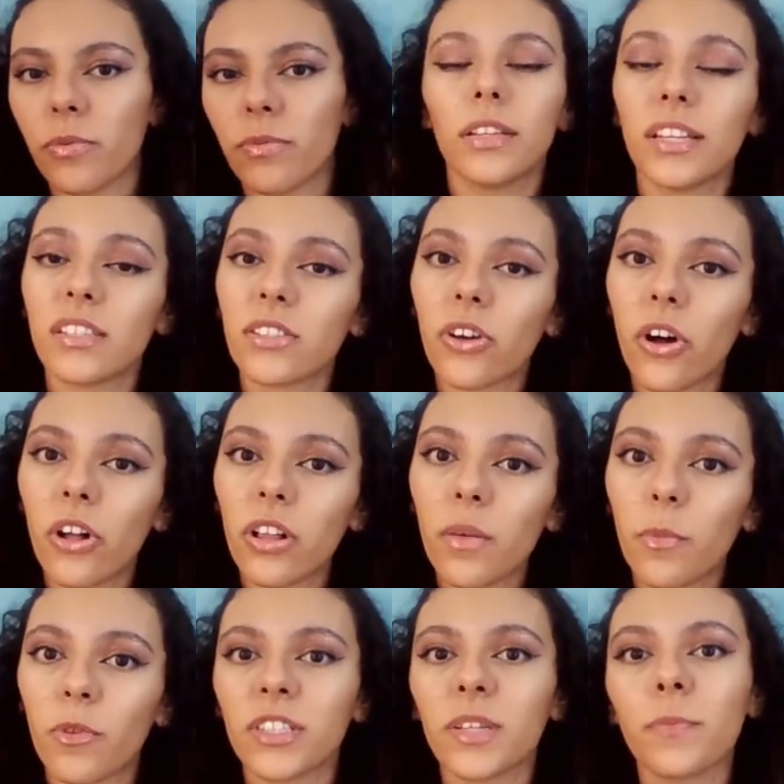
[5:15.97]
This all
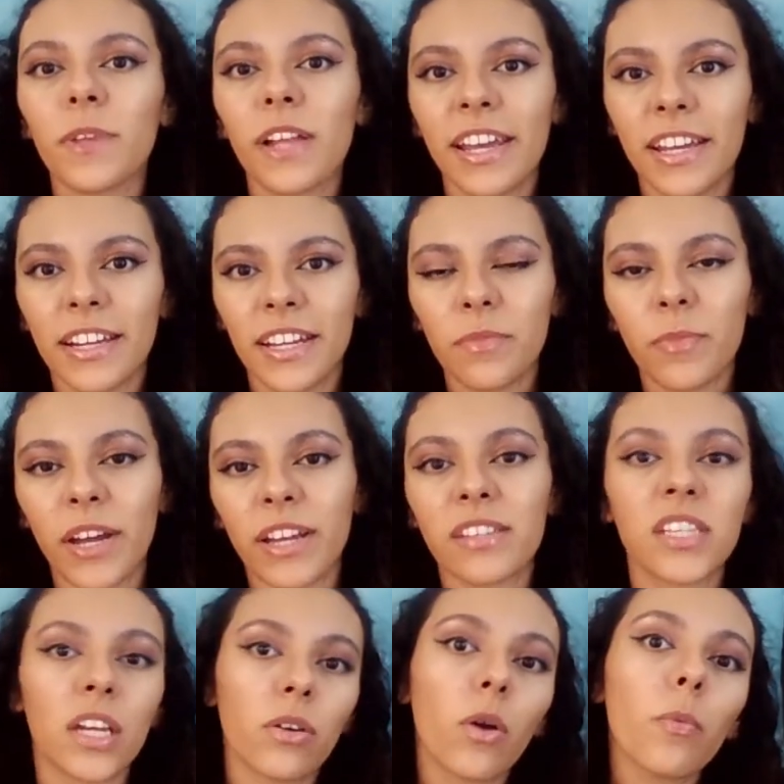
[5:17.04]
multiplying it by
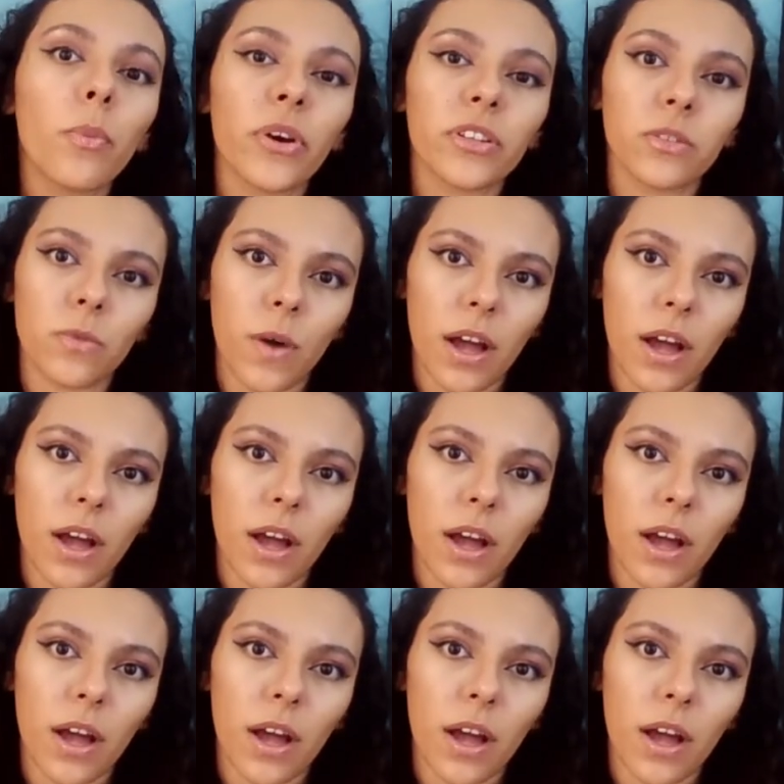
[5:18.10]
0.1,